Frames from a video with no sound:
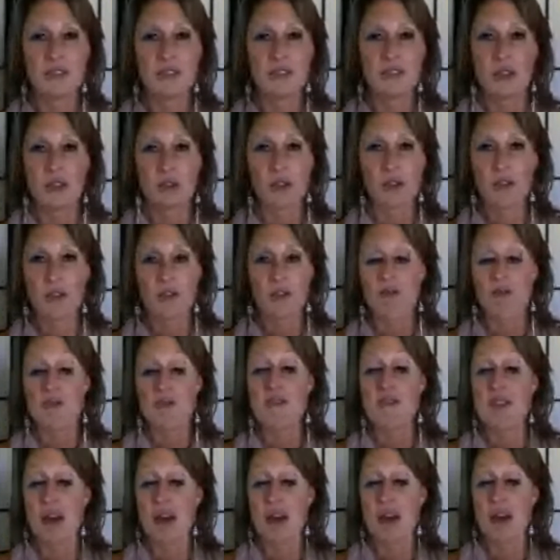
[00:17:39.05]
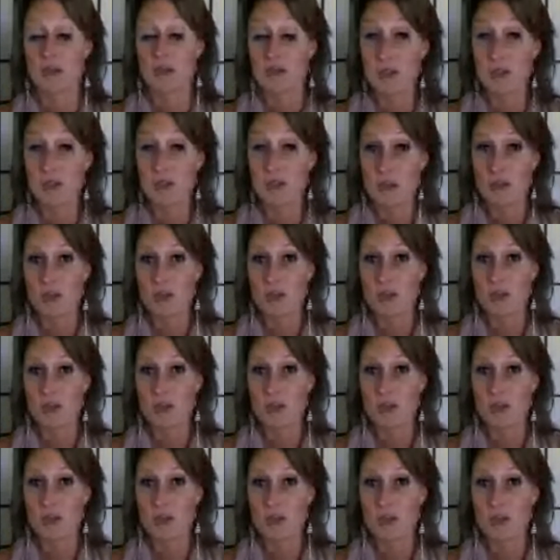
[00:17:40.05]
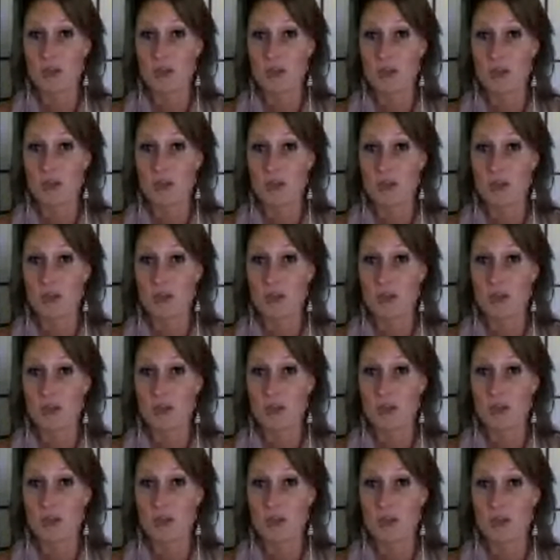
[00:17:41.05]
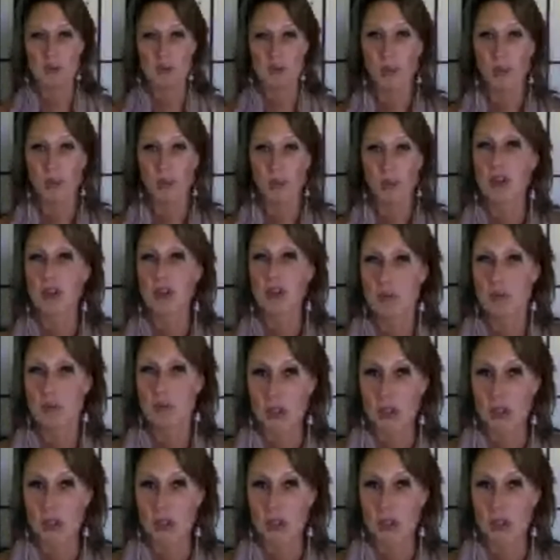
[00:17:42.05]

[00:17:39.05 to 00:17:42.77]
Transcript: you know, got 3,000 views and her inbox has literally been blown up,